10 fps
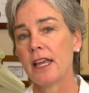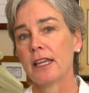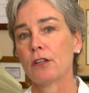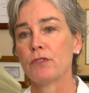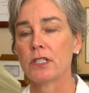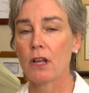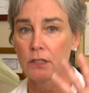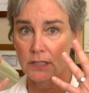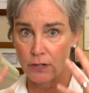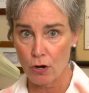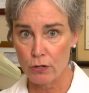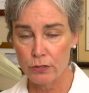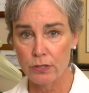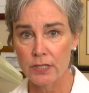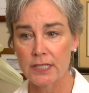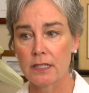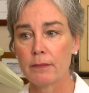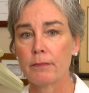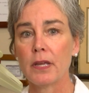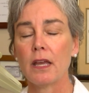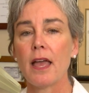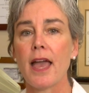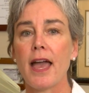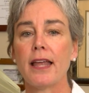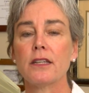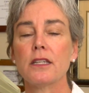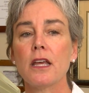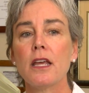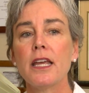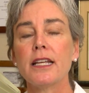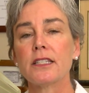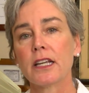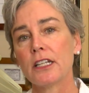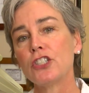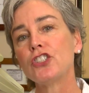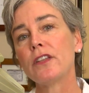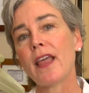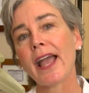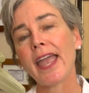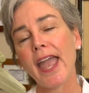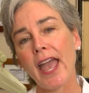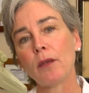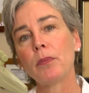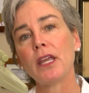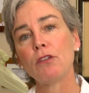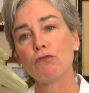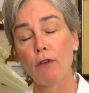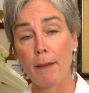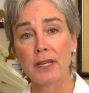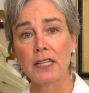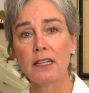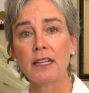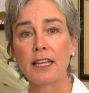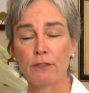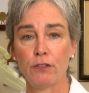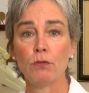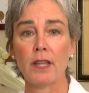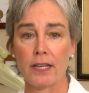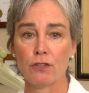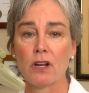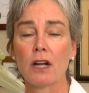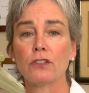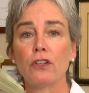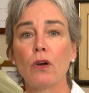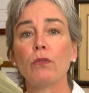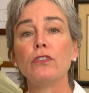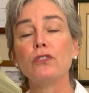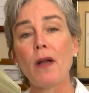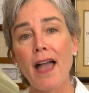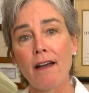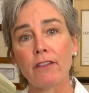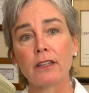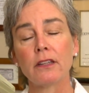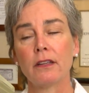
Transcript: It can result in hirsutism and it's a condition that can be remedied if you let your doctor know that you have it.